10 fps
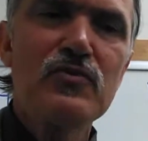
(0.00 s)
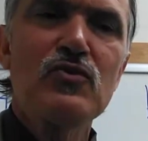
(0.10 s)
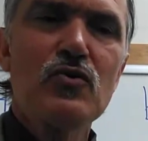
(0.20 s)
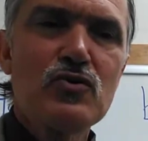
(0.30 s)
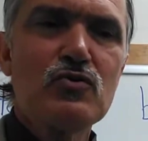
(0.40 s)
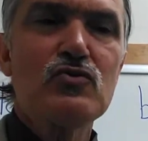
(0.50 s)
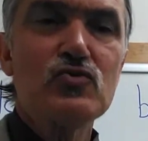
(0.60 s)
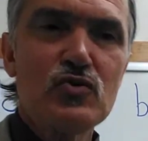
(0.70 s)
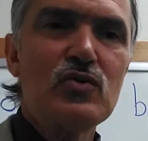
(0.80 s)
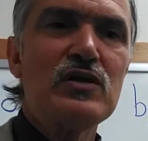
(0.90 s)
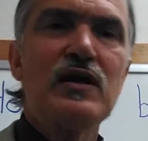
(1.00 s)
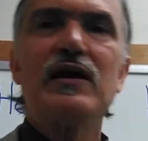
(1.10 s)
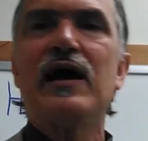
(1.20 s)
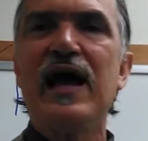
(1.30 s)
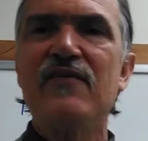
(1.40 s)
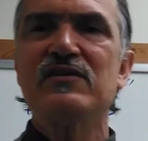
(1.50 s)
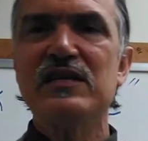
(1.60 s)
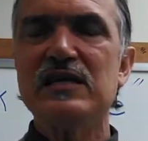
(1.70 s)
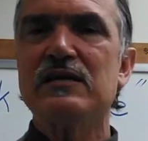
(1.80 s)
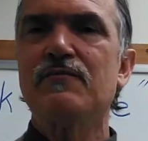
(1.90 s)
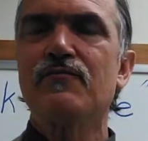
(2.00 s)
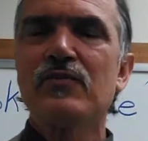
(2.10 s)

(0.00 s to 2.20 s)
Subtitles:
those who truly have need,